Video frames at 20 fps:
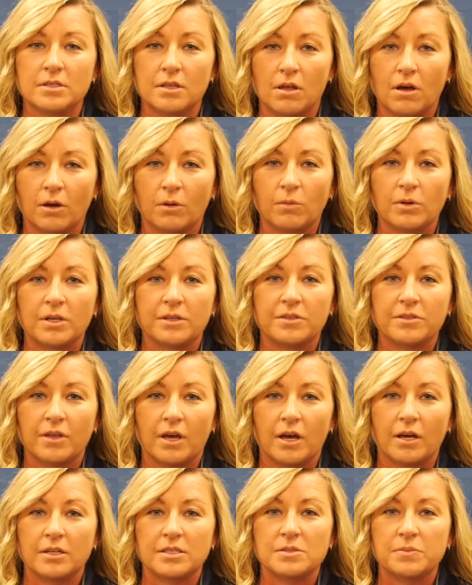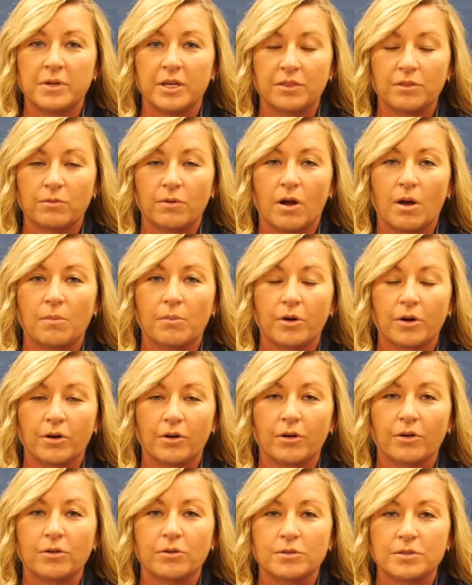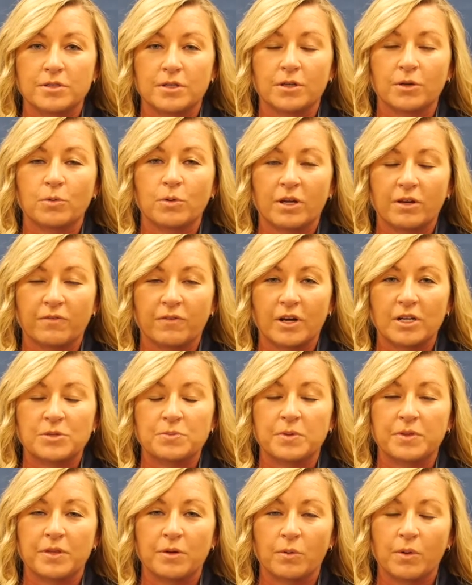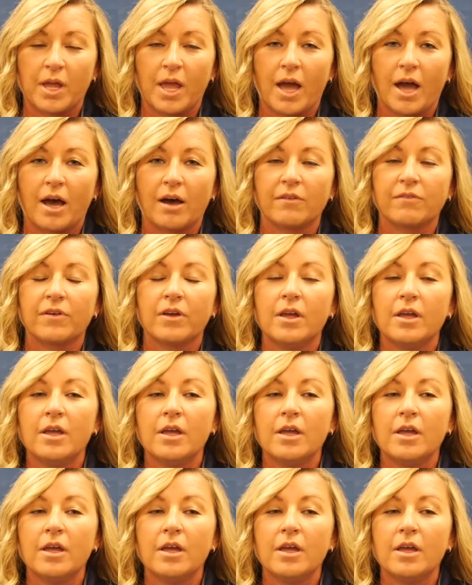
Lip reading: long with Samantha Romberger, who's a quick freshman that we have.